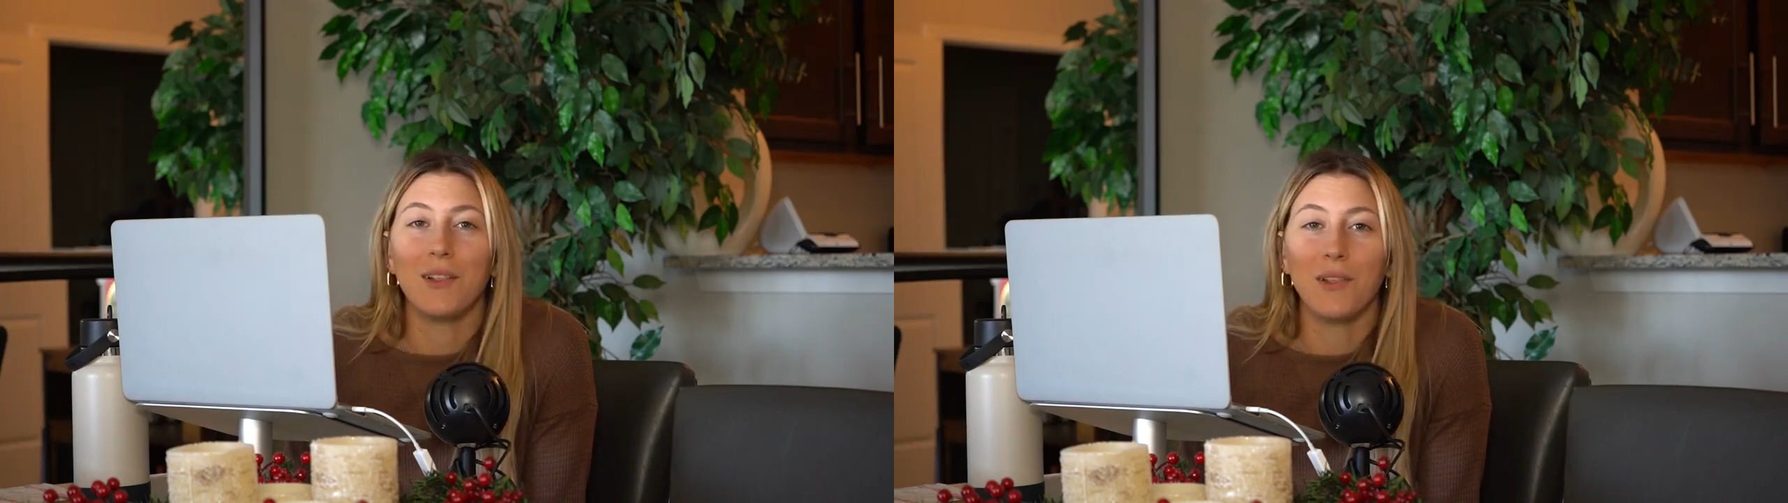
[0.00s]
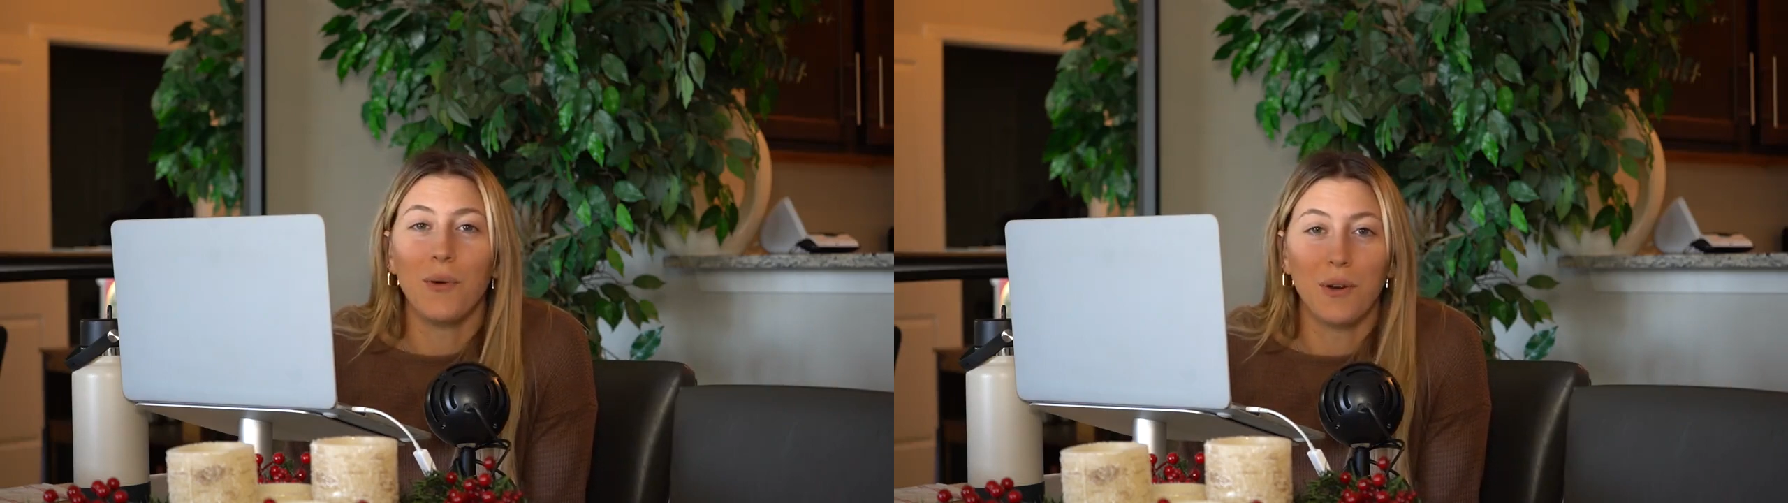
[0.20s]

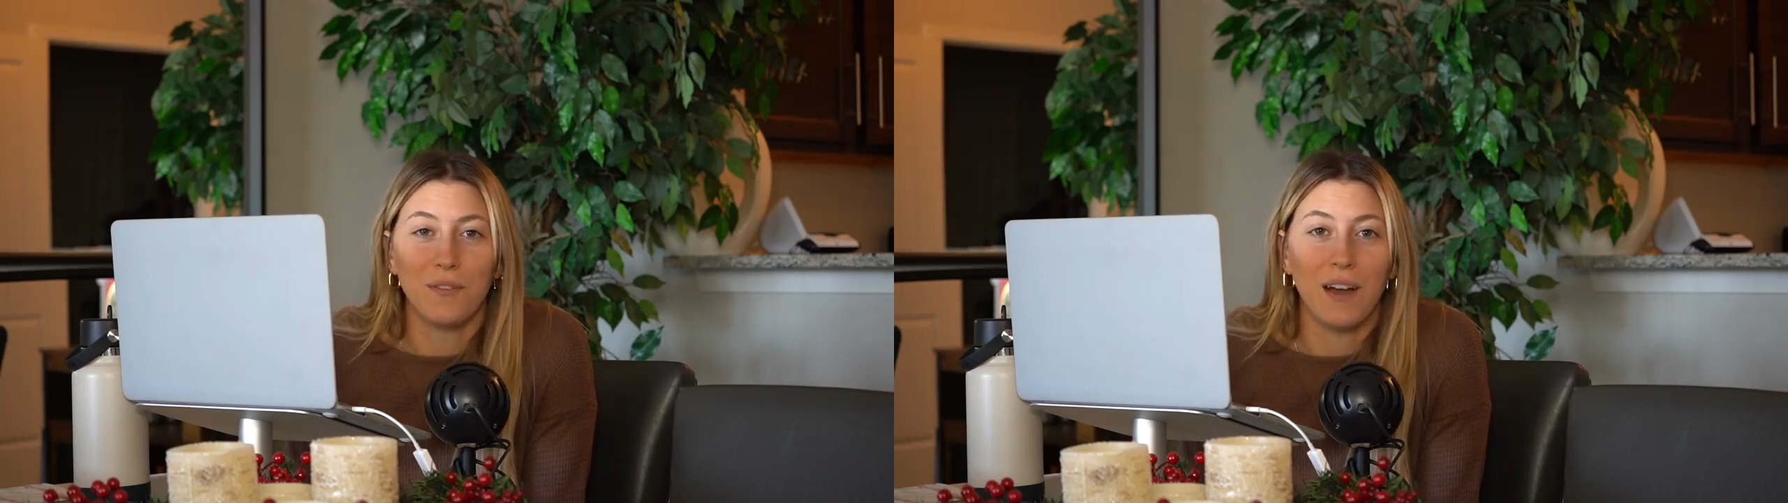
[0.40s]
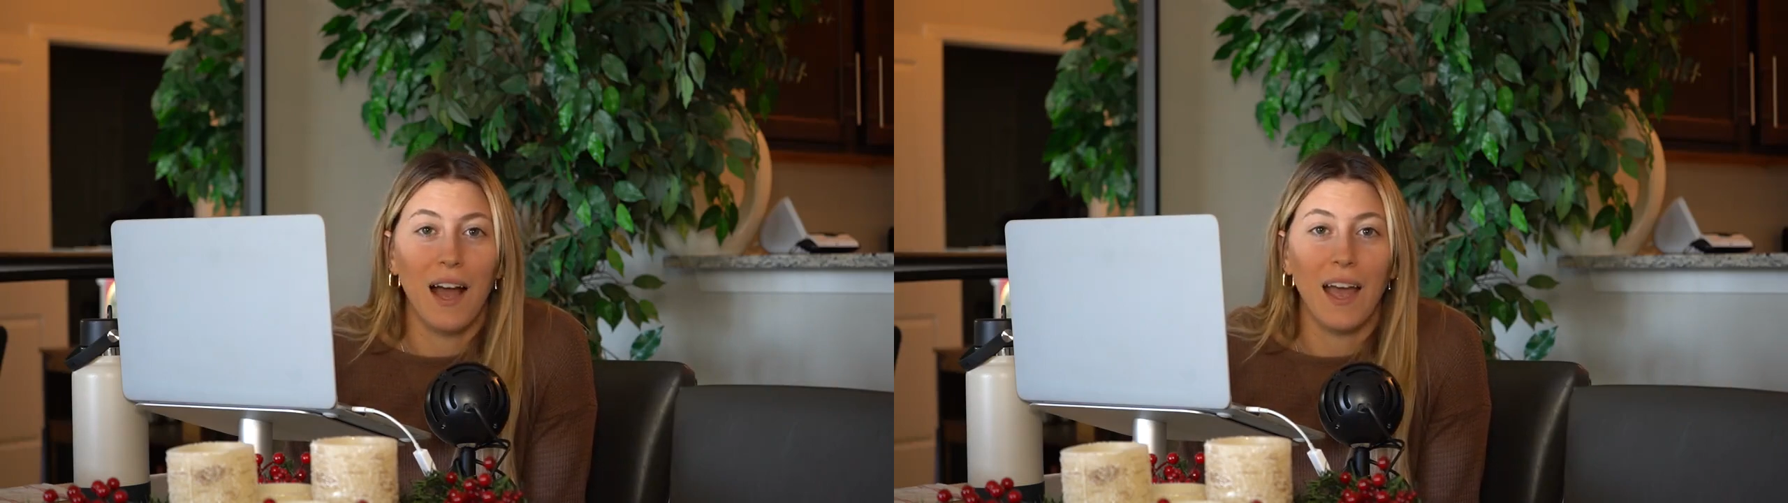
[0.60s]

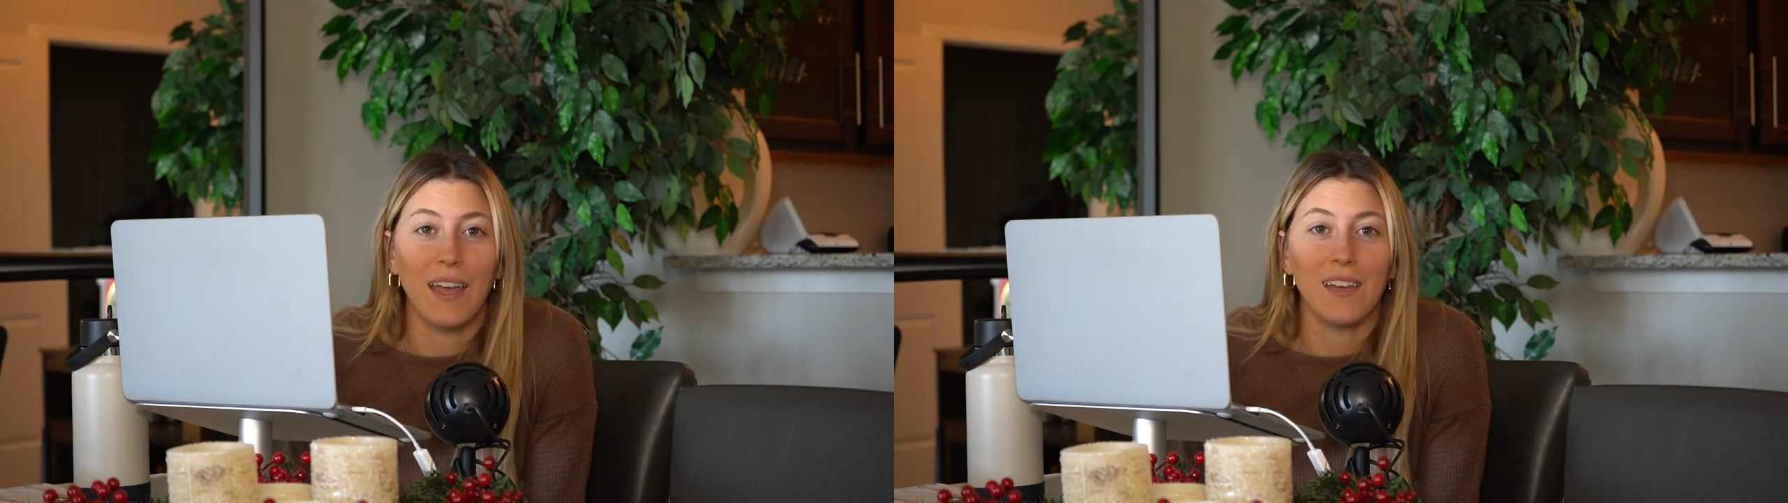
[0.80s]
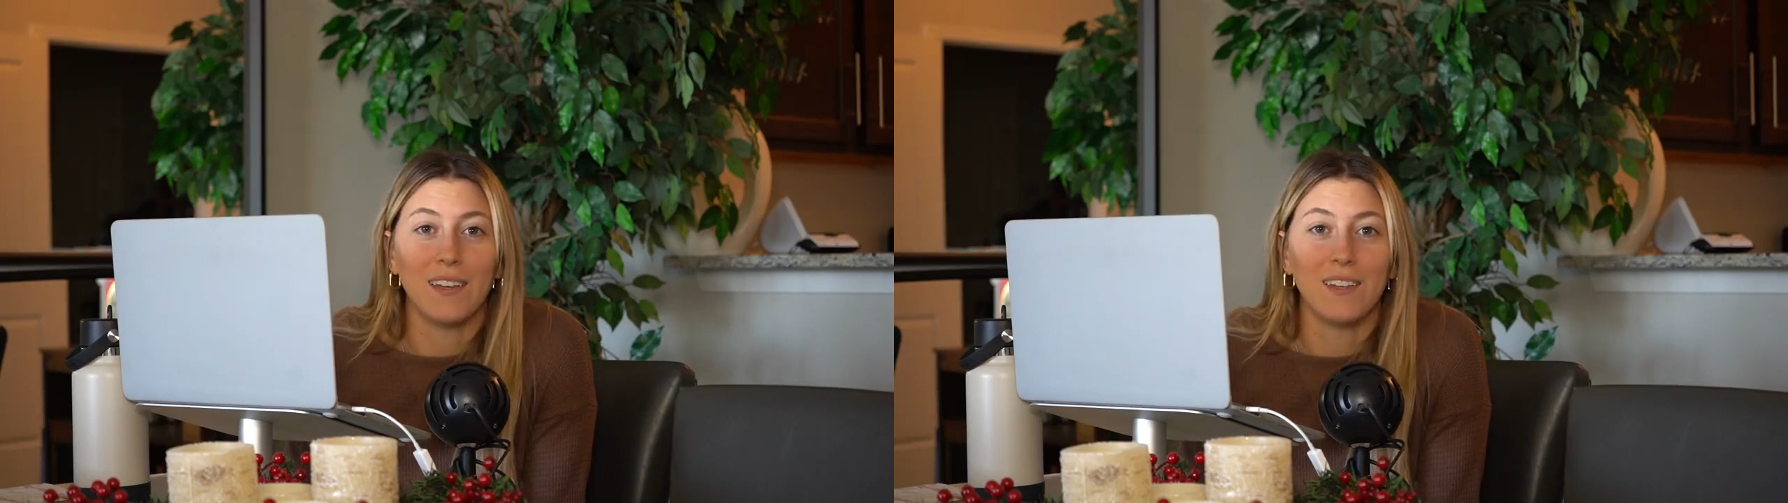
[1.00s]

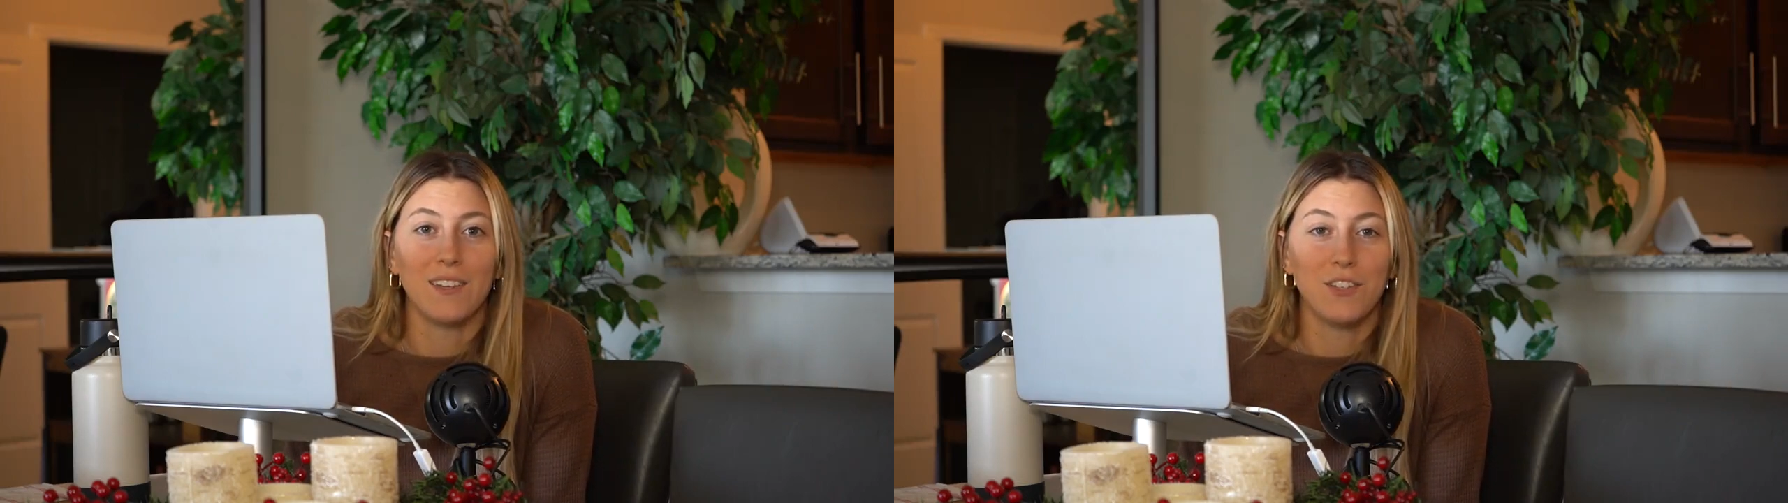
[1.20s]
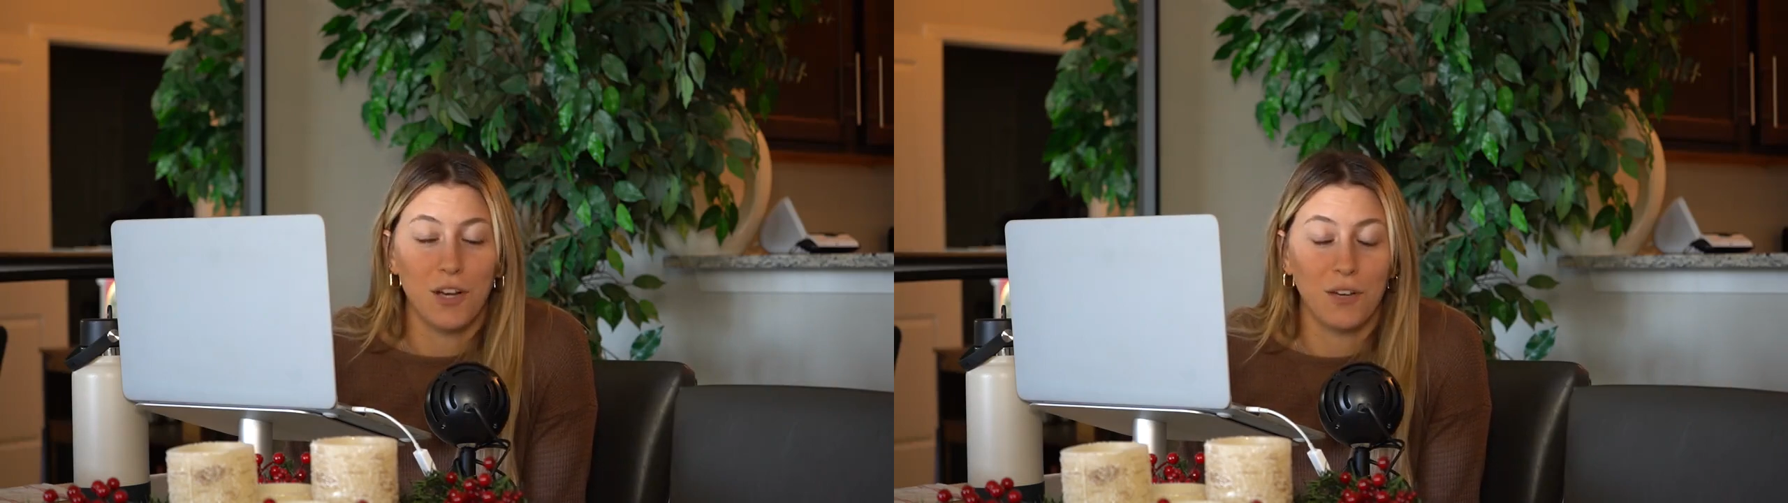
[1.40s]
glorify
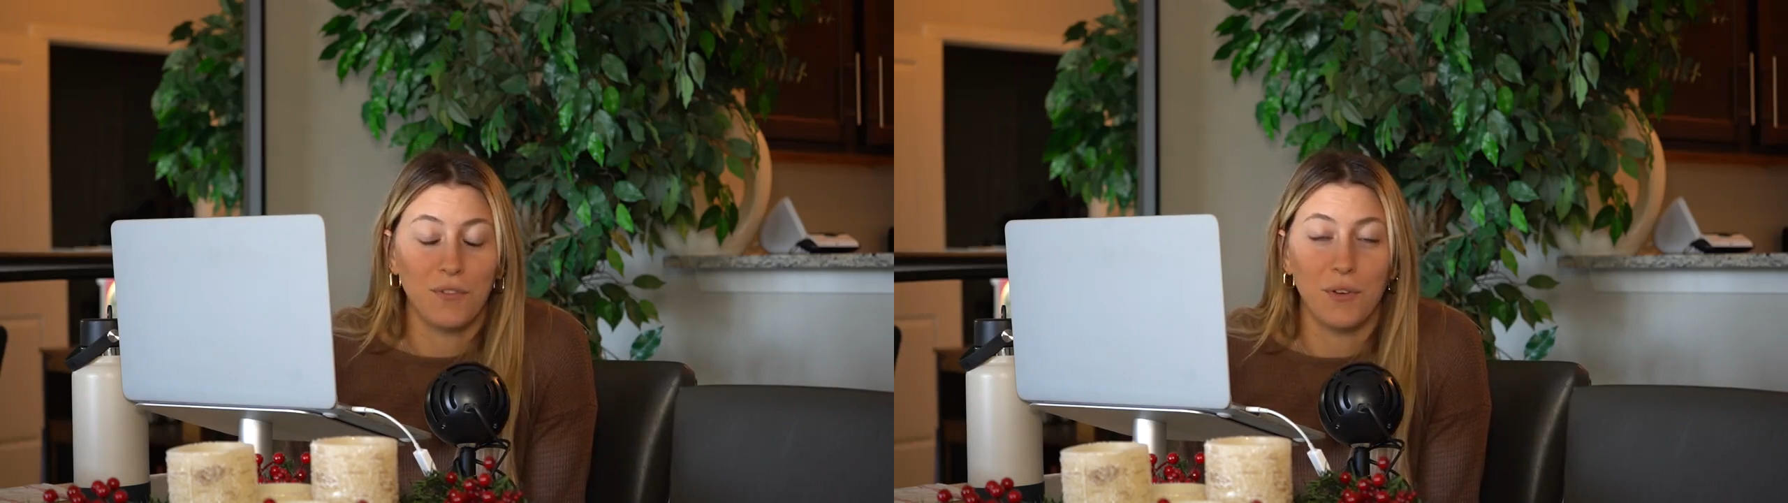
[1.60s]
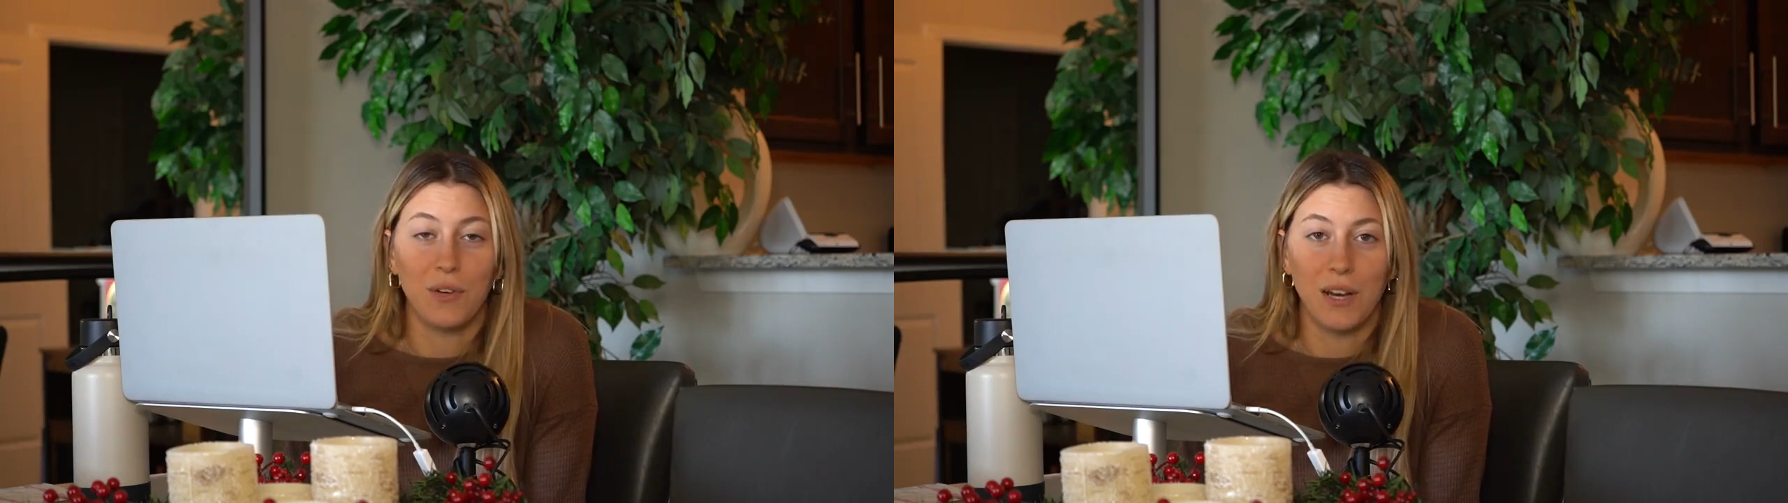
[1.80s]
junk
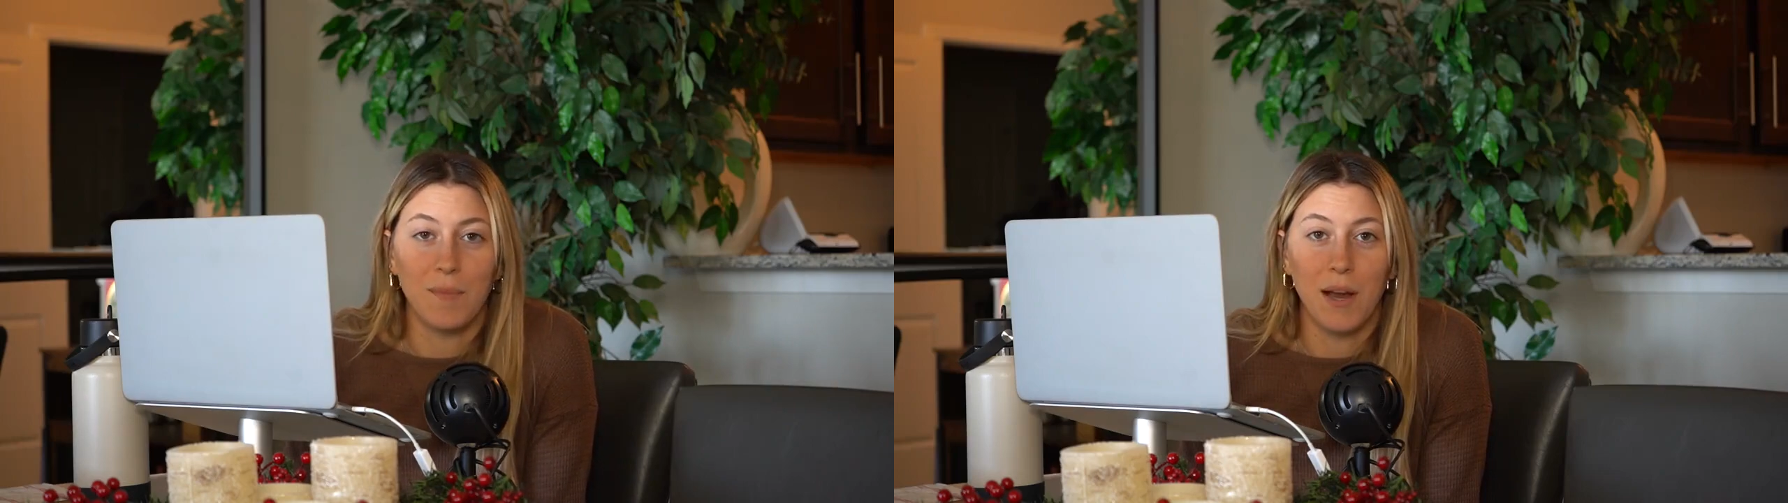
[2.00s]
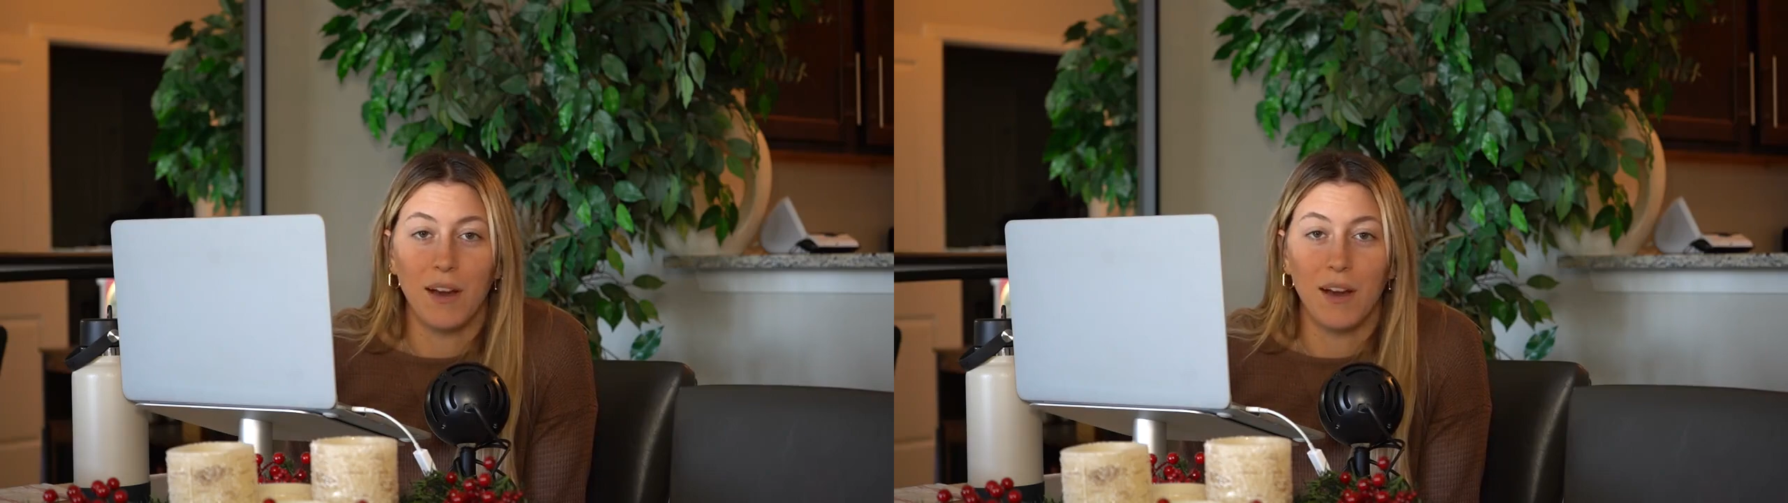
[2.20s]
food and